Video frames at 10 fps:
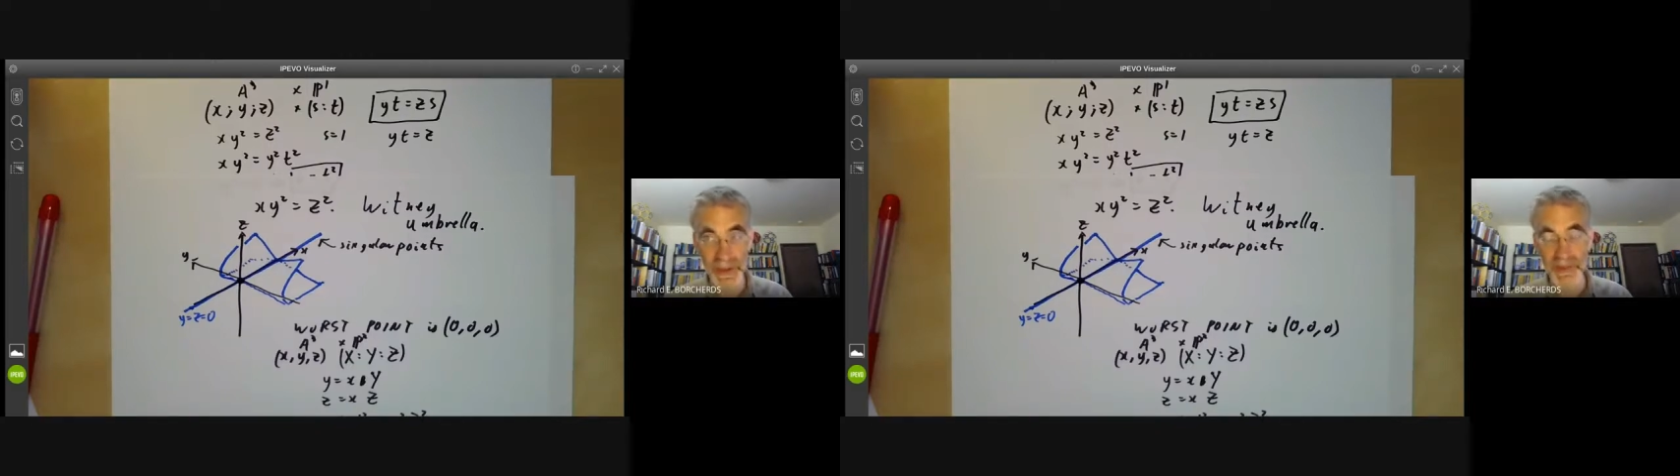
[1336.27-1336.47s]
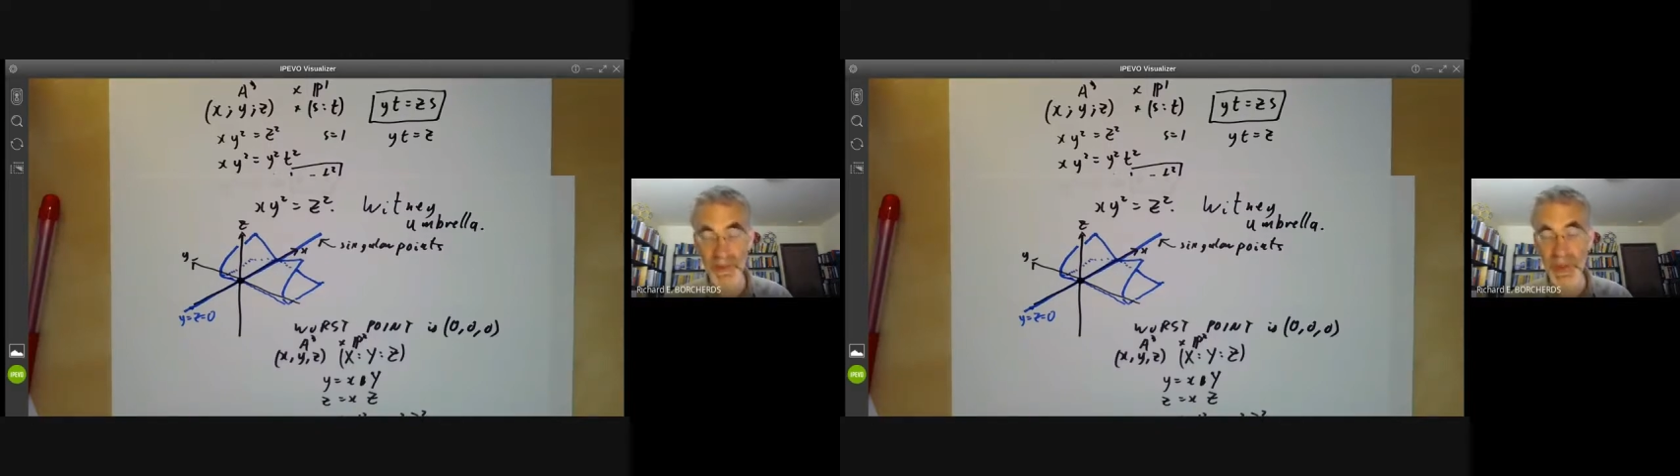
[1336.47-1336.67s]

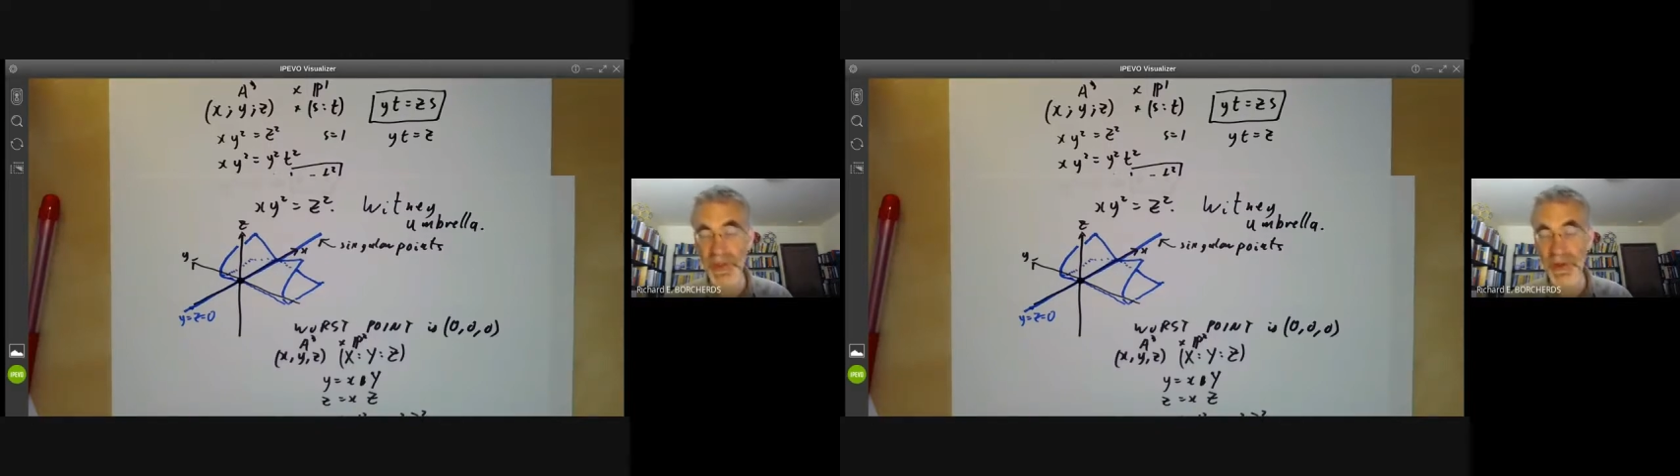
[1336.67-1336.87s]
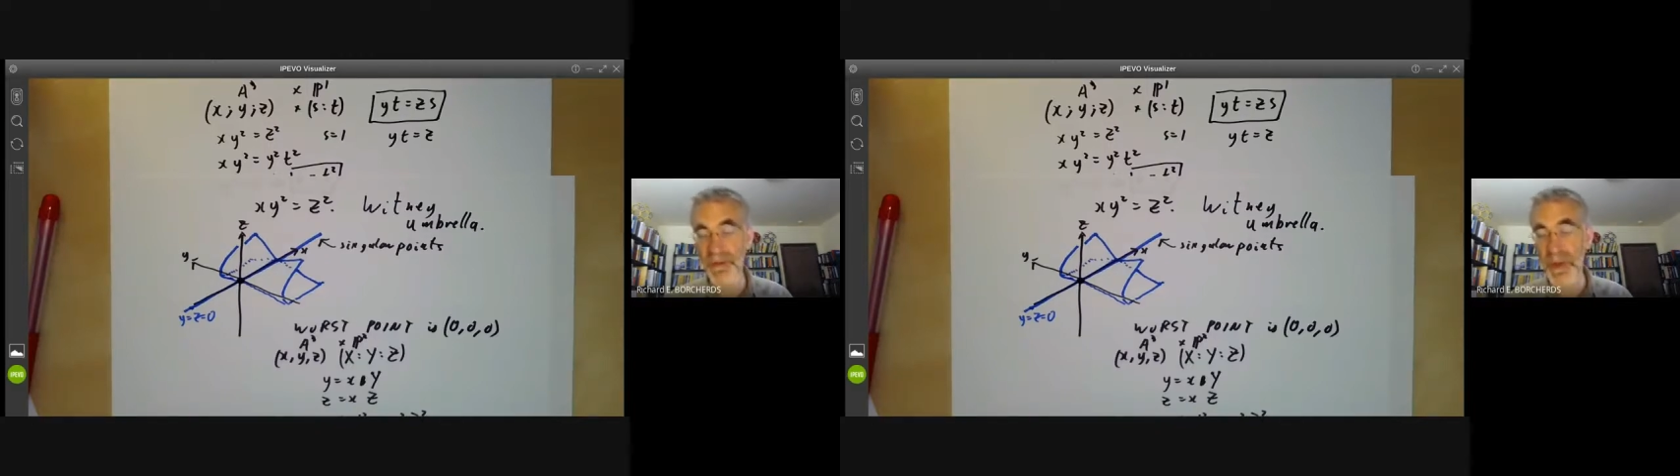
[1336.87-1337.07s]
but you have
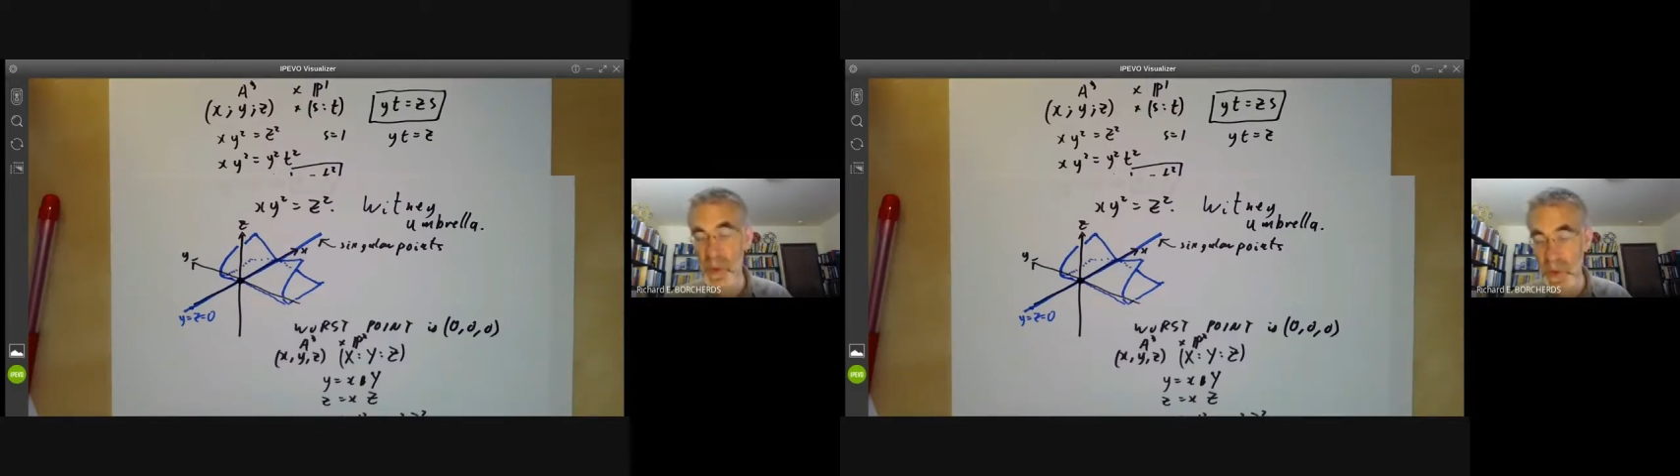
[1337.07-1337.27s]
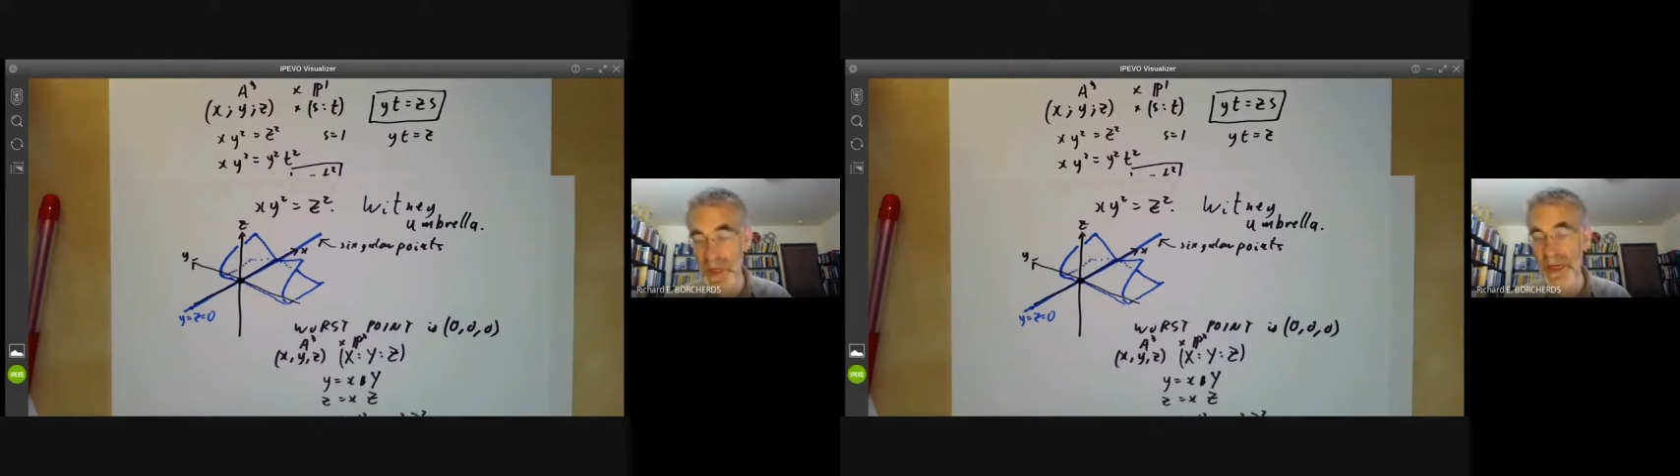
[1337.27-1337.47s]
to be
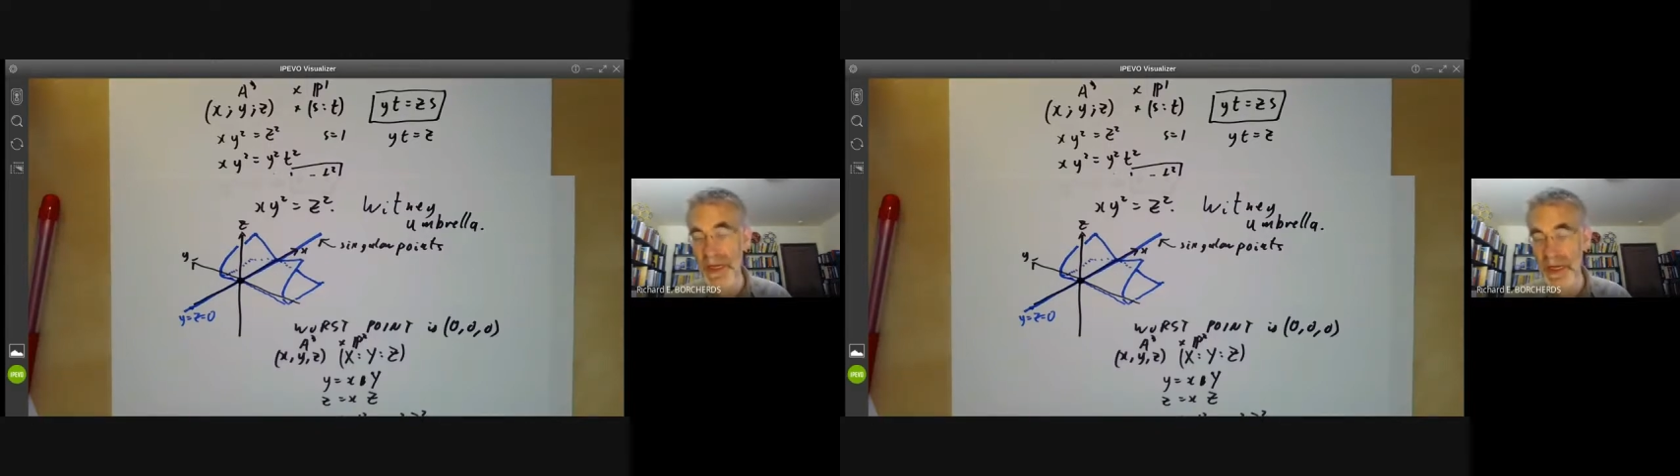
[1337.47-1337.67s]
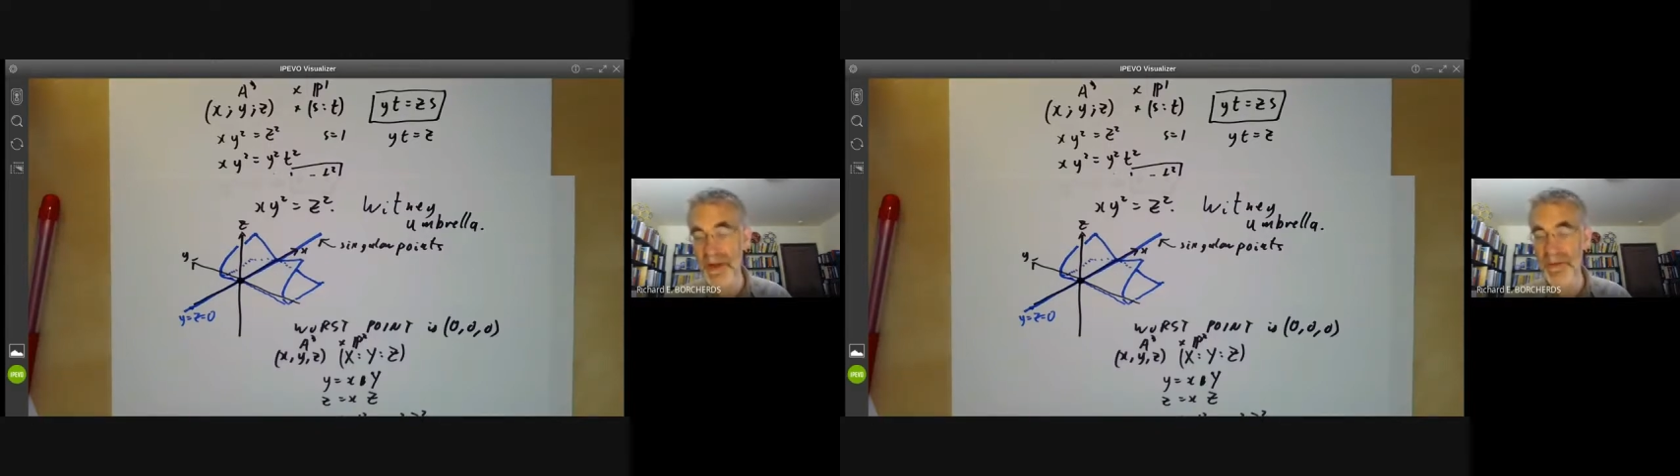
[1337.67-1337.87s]
really
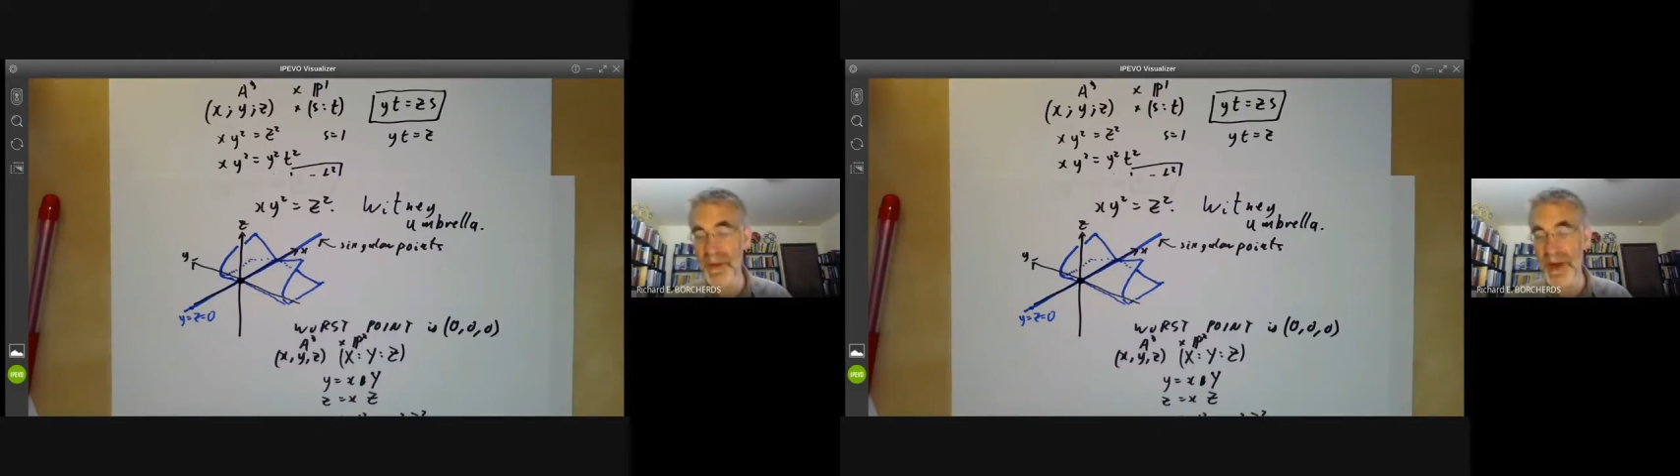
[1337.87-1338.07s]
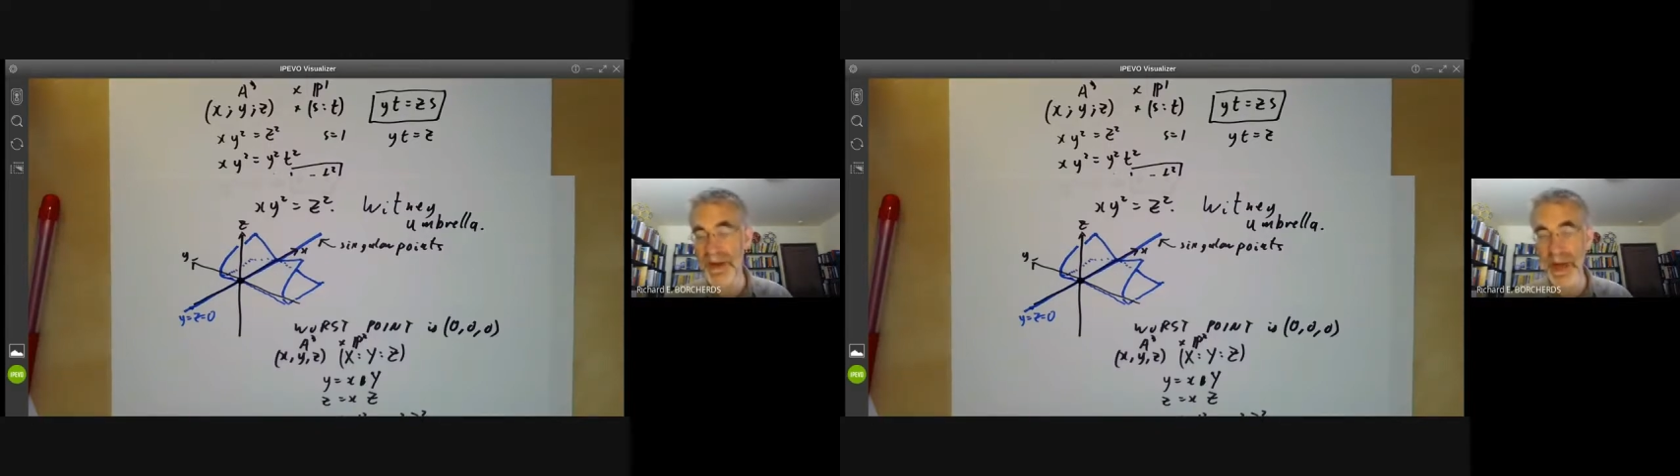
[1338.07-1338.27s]
careful about
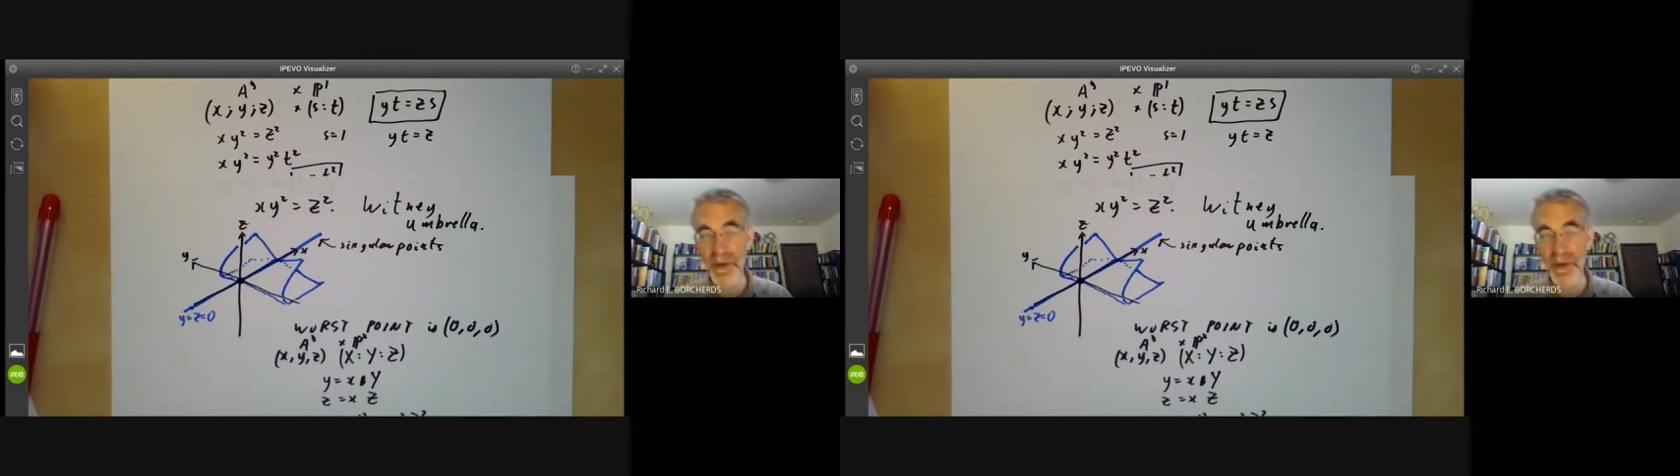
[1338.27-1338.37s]
how you